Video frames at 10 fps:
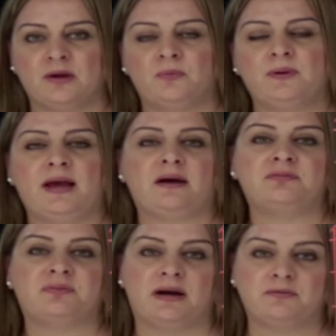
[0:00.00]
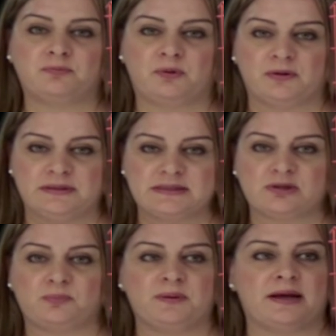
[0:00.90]
We have 5 points to
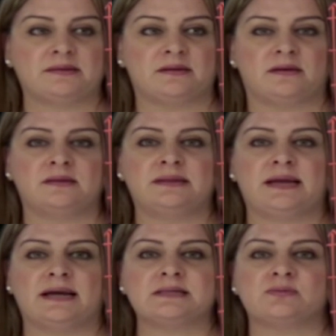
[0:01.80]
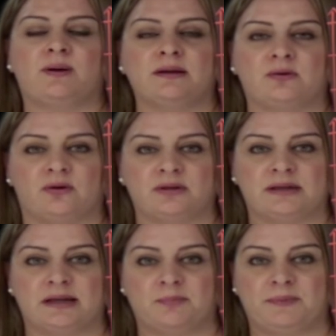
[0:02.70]
plot on the XY
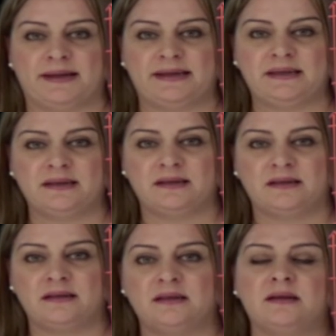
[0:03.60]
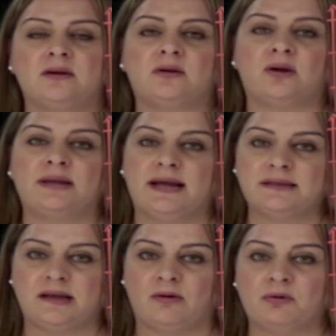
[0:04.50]
coordinate plane. Connect
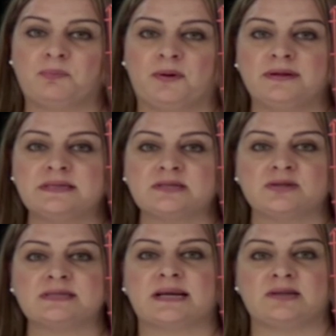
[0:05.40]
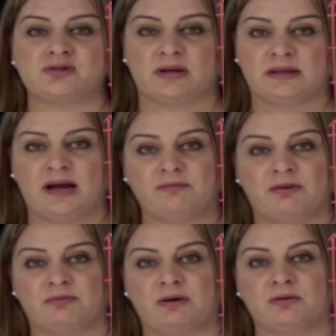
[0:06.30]
our points to sketch a graph of
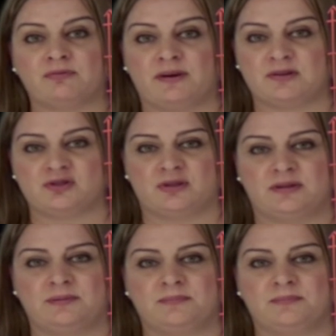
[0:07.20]
our function.